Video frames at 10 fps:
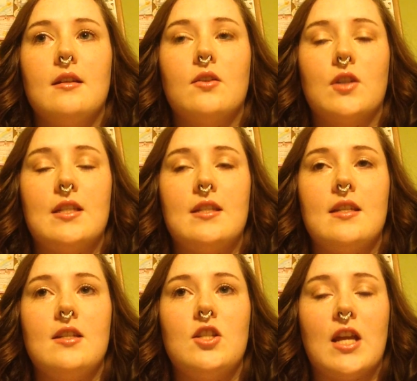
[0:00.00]

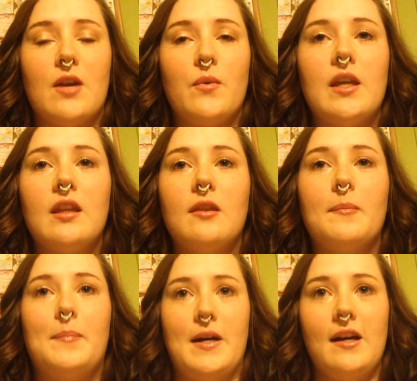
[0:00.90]
Kristen Chenoweth,
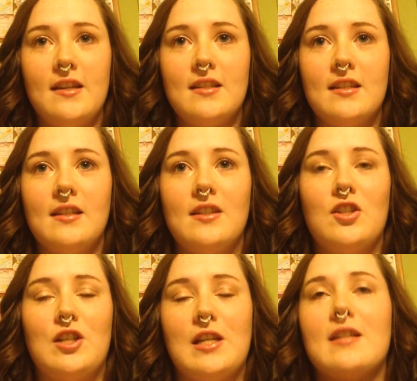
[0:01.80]
but
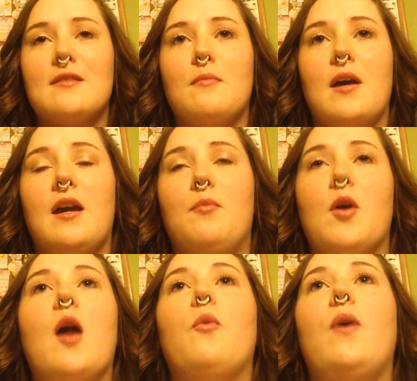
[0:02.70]
she is my
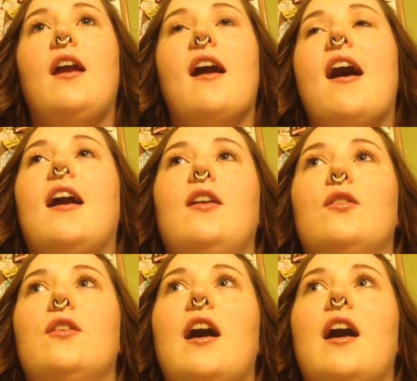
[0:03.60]
Broadway idol.